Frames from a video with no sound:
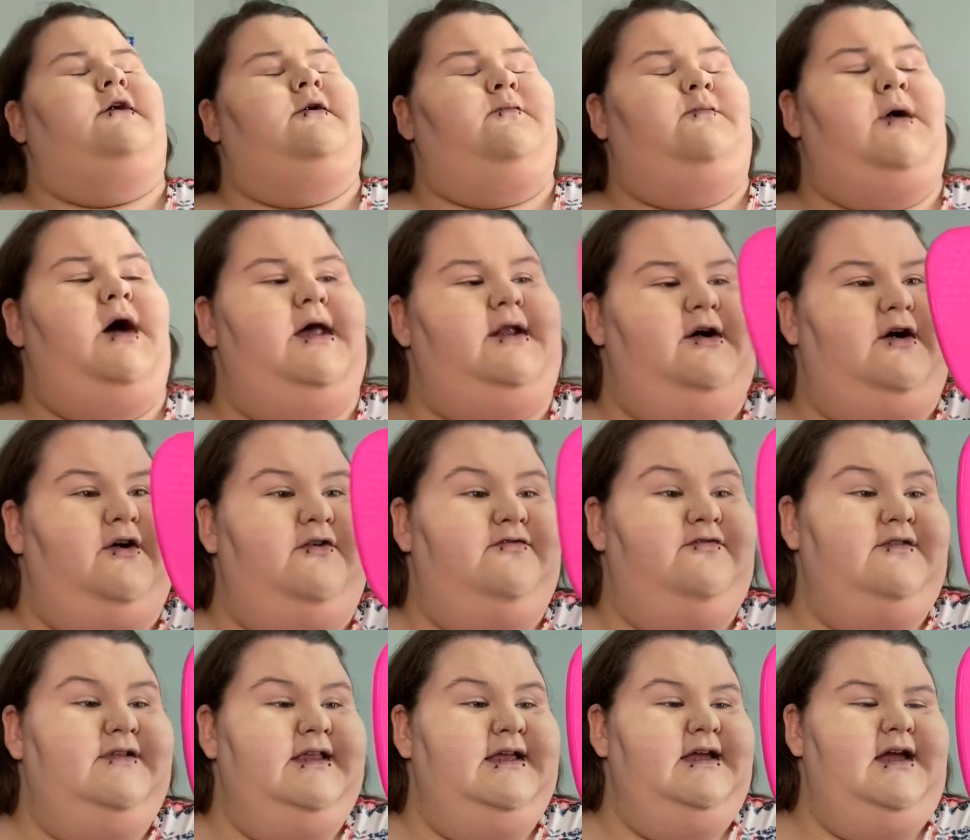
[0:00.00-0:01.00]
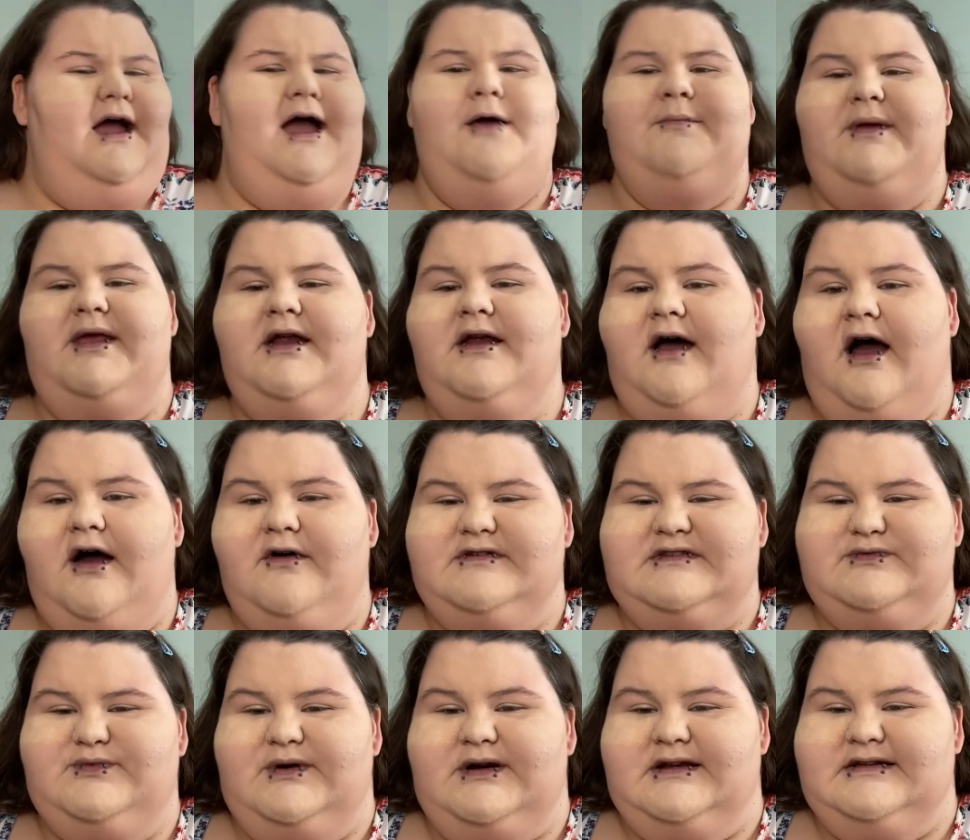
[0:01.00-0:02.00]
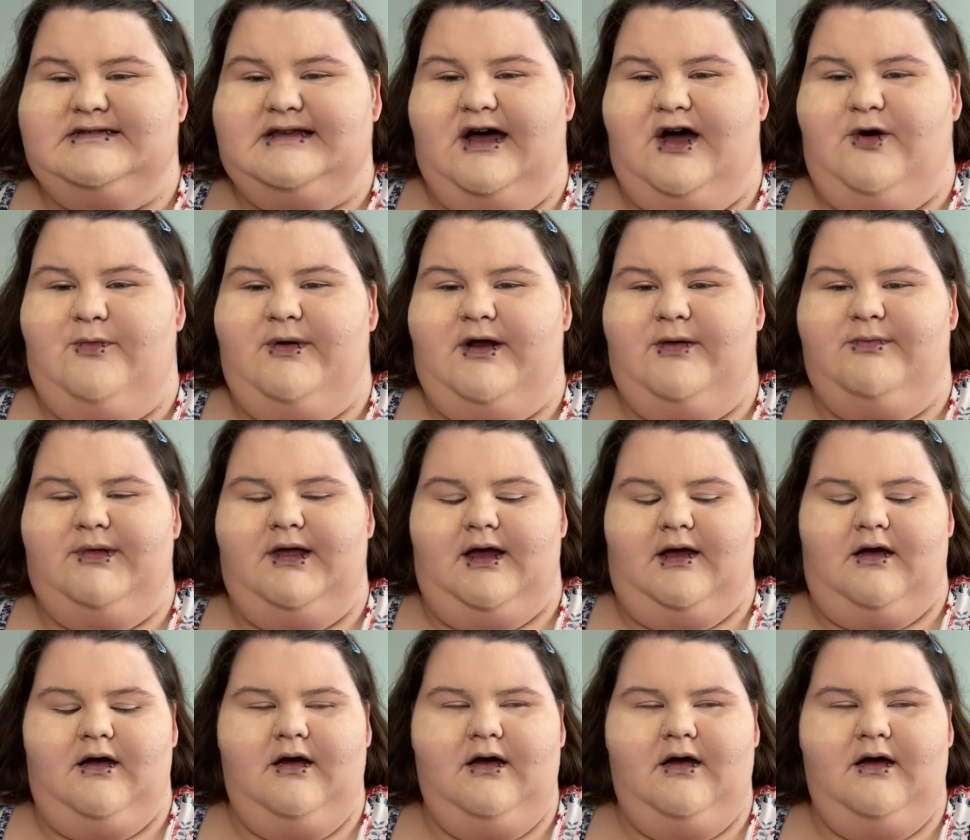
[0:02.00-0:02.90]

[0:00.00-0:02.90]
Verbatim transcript: But hopefully, I mean, it always works out, but I'm like,